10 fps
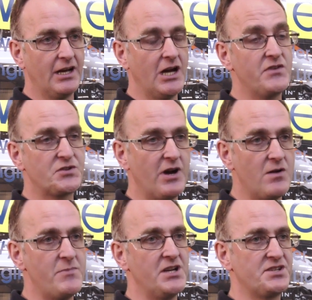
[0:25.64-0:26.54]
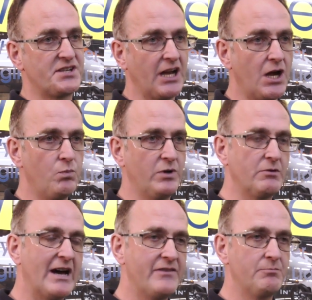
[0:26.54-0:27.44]
Over twelve months ago, we
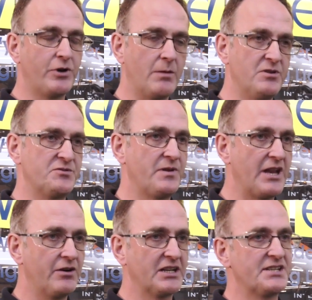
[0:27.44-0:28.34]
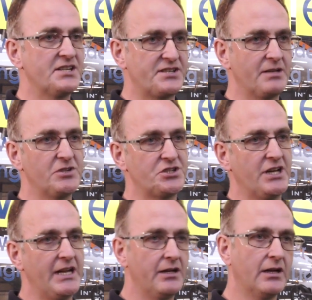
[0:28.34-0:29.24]
were having problems with our existing
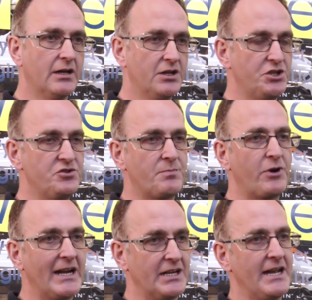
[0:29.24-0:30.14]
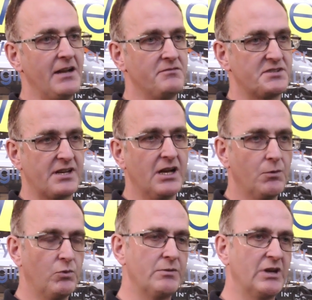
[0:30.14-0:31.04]
machine due to breakdowns.
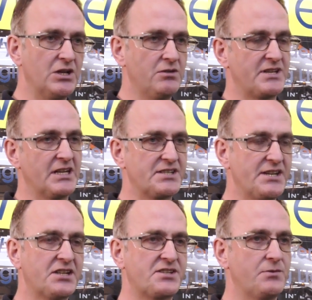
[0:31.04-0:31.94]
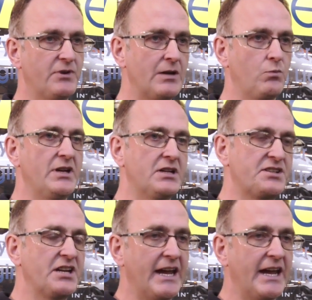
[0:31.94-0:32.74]
We were losing six to eight weeks a